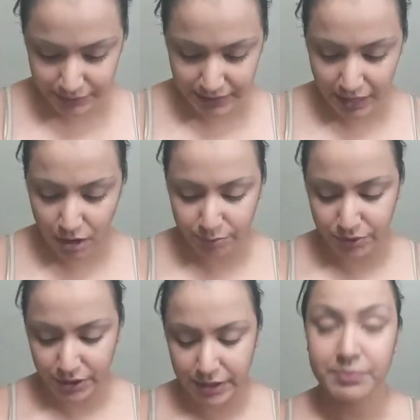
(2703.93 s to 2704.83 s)
they are
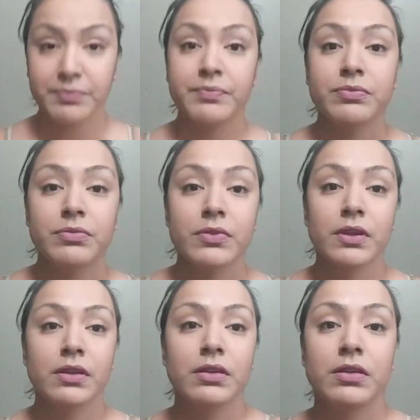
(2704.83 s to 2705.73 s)
pretty.
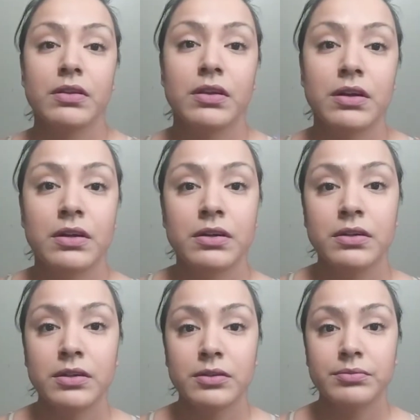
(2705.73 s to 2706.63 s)

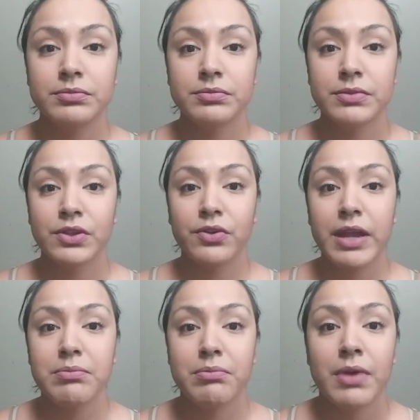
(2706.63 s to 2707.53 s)
Um, great
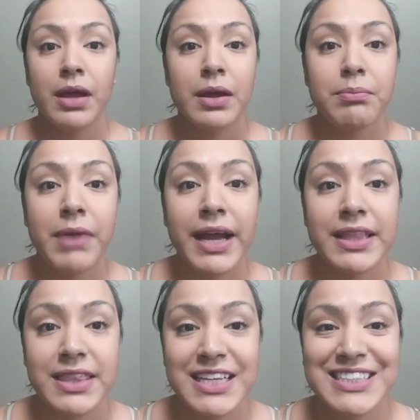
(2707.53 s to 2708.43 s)
mind
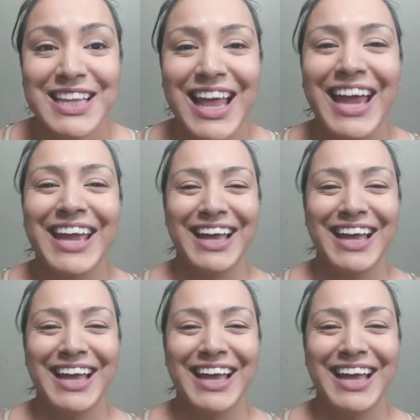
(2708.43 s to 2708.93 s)
things alike.